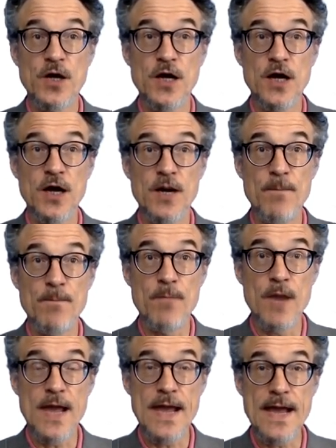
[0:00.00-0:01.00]

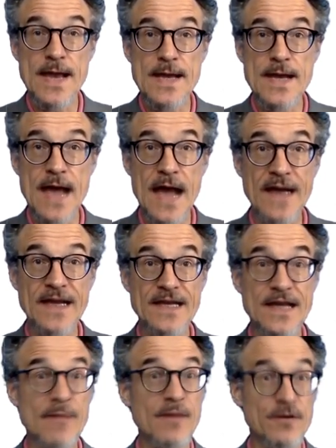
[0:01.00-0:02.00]
Um, in
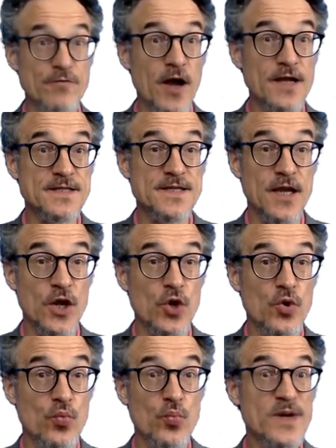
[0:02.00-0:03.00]
academic writing,
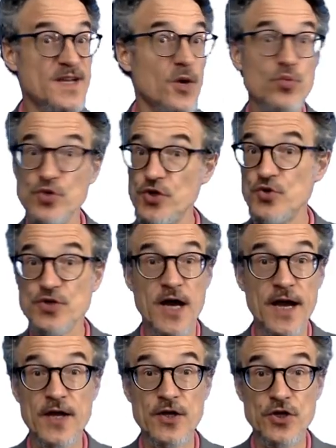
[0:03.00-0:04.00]
we don't use
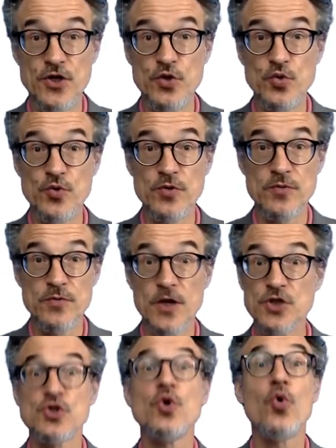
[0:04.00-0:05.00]
I and you
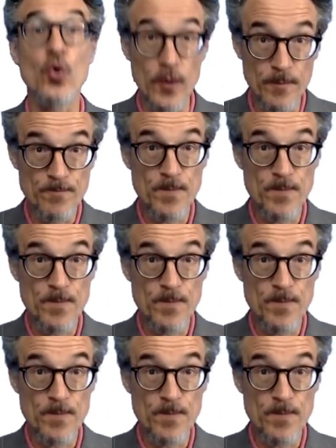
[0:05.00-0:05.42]
at all.